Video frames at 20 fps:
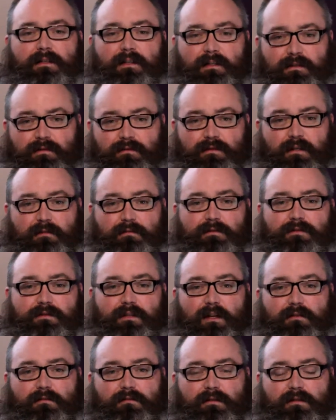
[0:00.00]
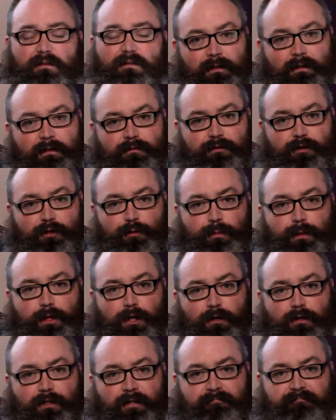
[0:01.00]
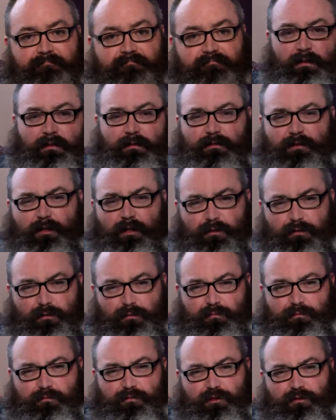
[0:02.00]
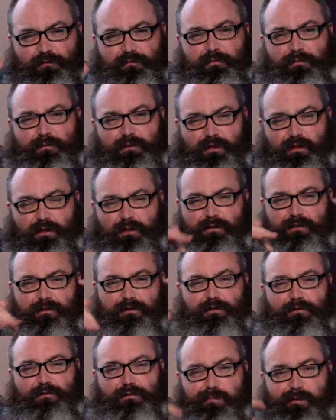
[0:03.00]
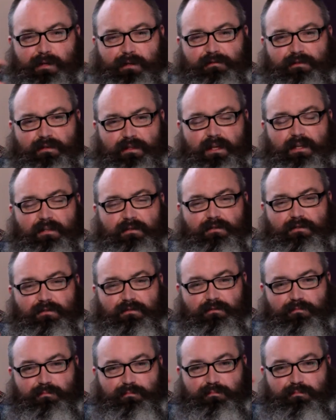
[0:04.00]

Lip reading: so and so. So who we got then? So just before we start, excuse the pronunciations.